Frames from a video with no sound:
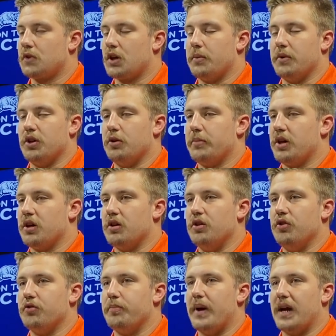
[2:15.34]
I mean, no matter
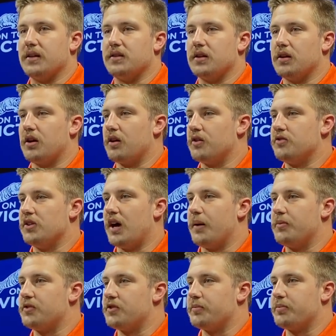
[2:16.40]
who's back there, our
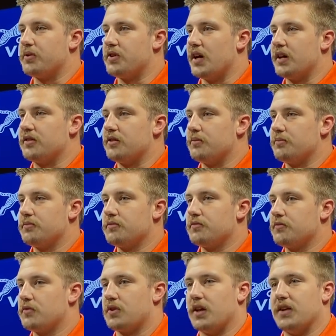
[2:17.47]
job is to protect them.
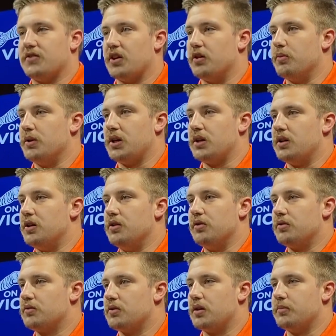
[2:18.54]
That's all we can do.
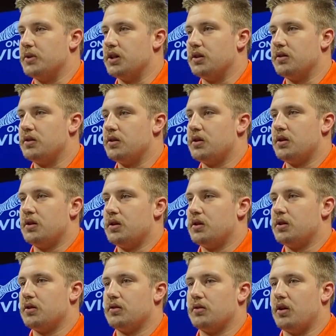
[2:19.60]
I mean,
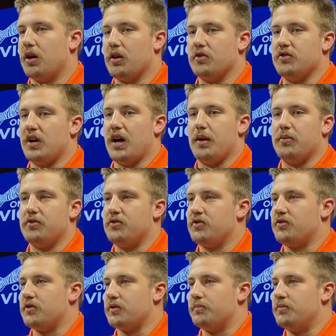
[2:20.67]
our job is
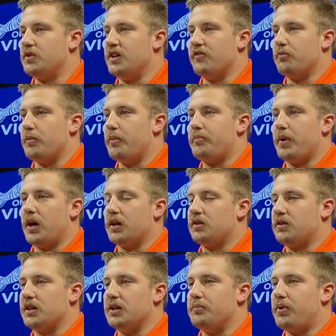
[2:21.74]
just to give them a
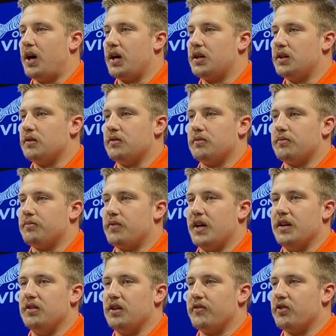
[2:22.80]
clean pocket and they
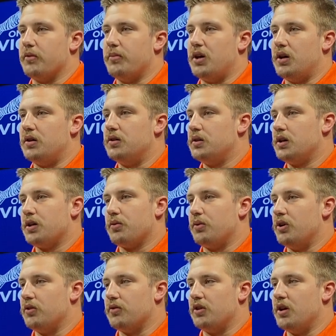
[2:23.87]
deliver the ball. We
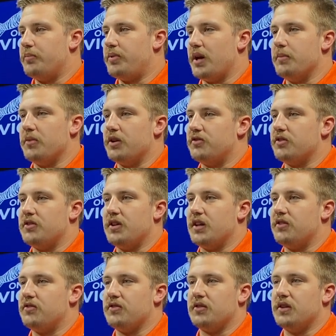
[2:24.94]
don't really pay much
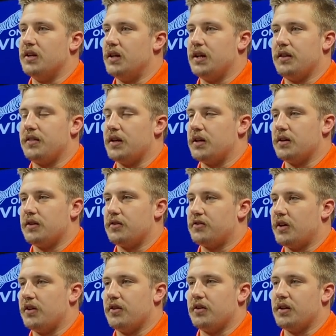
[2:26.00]
attention to anything else
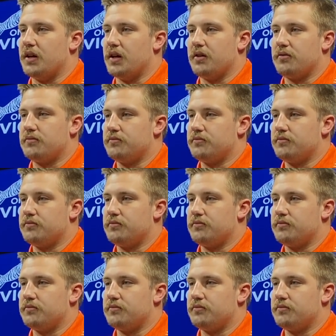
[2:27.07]
other than that.